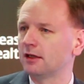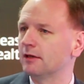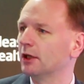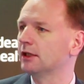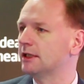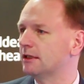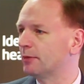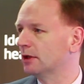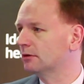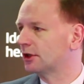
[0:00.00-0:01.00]
the ability to
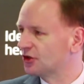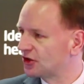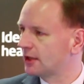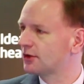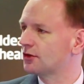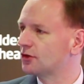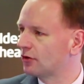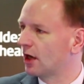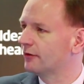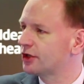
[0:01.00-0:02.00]
build consensus and
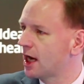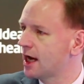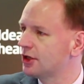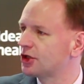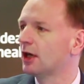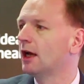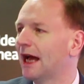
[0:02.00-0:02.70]
drive change,